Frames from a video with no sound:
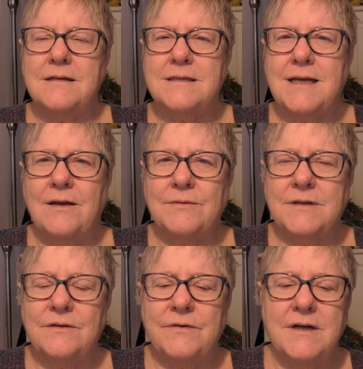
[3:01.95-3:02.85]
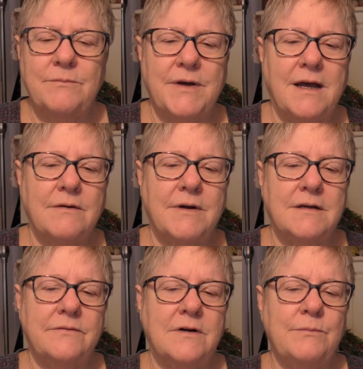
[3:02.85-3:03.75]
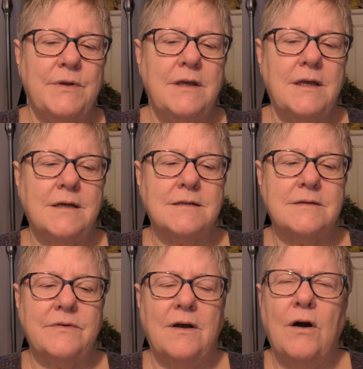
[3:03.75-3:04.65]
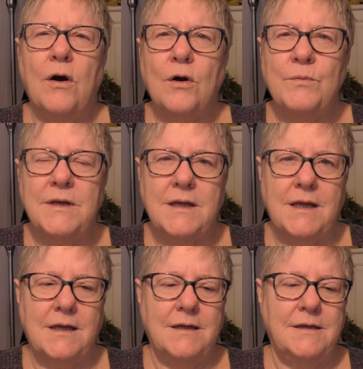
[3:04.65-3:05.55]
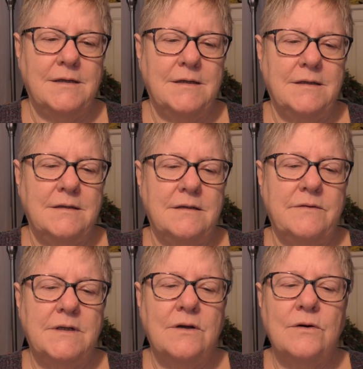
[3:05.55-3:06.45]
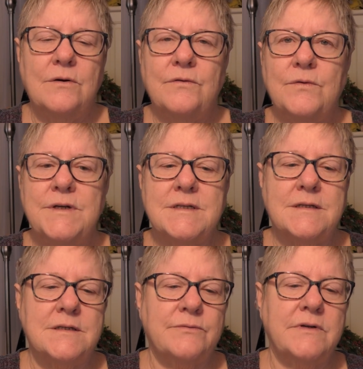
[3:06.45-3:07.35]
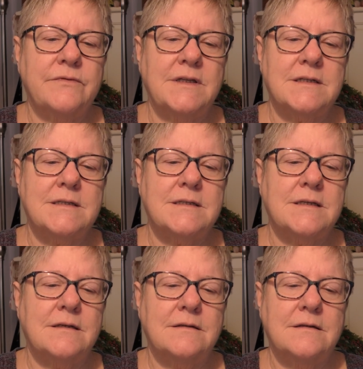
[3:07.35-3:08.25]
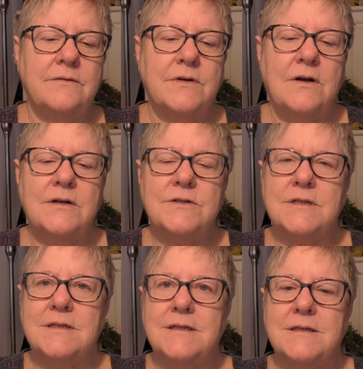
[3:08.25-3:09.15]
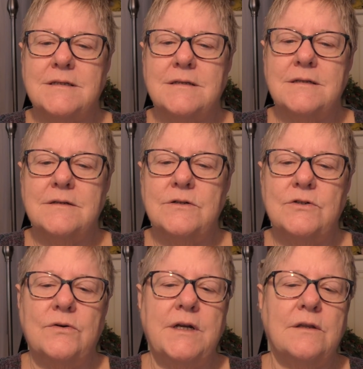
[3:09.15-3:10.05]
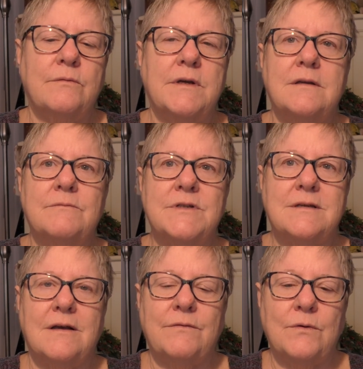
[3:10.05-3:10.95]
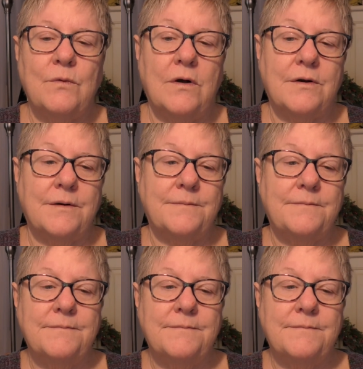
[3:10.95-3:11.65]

a sound in the very background of our beings of harmony, of unheard voices, rivulets of consciousness joining the rhythms of the water.